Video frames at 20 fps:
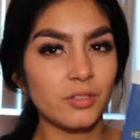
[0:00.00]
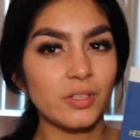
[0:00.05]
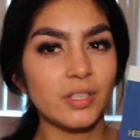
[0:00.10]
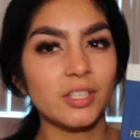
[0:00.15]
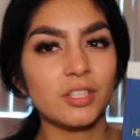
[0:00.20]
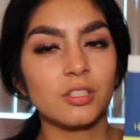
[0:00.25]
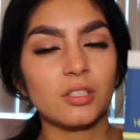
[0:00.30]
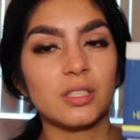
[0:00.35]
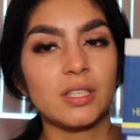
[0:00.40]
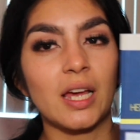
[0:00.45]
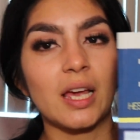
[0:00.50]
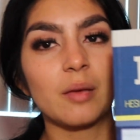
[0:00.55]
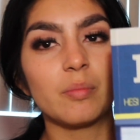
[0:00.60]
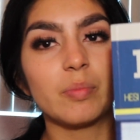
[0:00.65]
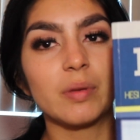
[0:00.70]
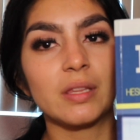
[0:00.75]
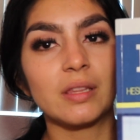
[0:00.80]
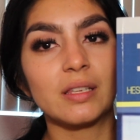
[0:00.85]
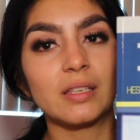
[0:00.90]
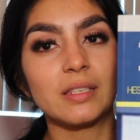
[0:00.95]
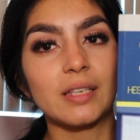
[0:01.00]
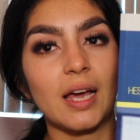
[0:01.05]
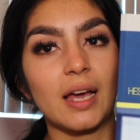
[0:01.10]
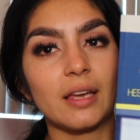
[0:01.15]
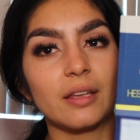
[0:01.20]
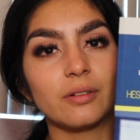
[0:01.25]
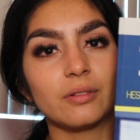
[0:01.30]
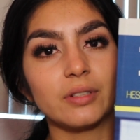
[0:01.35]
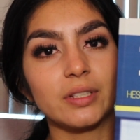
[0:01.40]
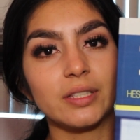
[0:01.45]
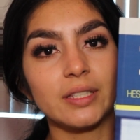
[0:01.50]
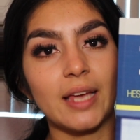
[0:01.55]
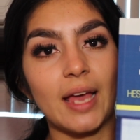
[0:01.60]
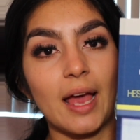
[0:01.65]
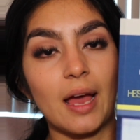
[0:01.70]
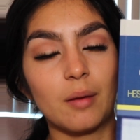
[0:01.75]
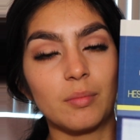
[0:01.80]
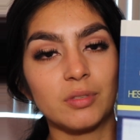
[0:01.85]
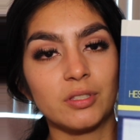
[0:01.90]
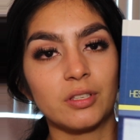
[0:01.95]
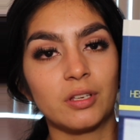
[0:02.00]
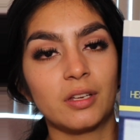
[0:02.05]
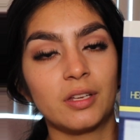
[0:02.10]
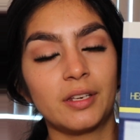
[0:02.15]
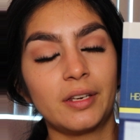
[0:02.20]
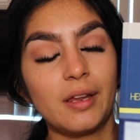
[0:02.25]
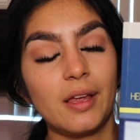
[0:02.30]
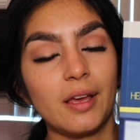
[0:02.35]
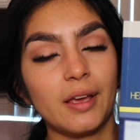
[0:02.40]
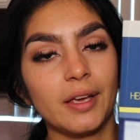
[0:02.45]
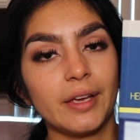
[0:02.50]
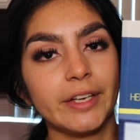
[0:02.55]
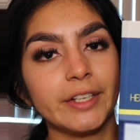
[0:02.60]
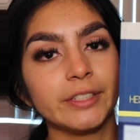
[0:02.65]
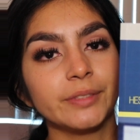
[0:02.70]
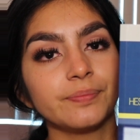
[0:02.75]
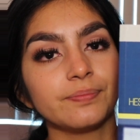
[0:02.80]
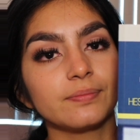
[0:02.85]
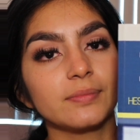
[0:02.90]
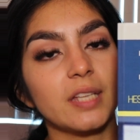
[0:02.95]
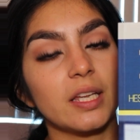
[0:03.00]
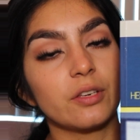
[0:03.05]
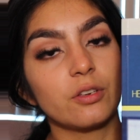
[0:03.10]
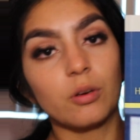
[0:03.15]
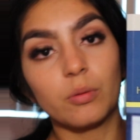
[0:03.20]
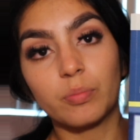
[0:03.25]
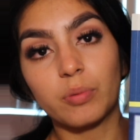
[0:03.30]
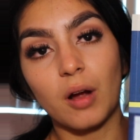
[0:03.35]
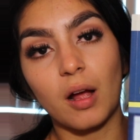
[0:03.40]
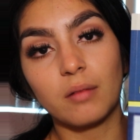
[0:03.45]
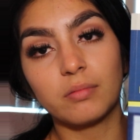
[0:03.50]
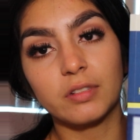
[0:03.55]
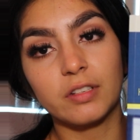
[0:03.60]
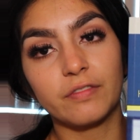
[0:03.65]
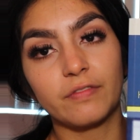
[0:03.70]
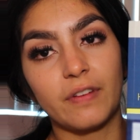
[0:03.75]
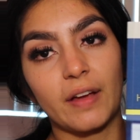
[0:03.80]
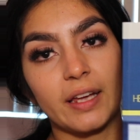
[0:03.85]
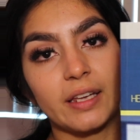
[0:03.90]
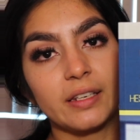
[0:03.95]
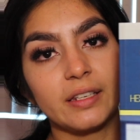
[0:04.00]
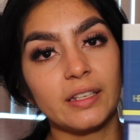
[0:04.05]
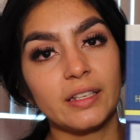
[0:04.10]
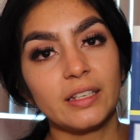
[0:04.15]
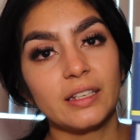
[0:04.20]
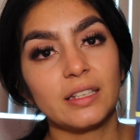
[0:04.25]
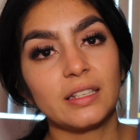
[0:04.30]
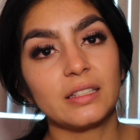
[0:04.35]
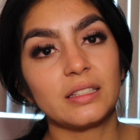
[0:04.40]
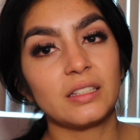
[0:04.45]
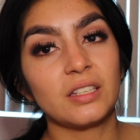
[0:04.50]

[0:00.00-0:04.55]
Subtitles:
You can just type in the title into Amazon, and you'll probably find it.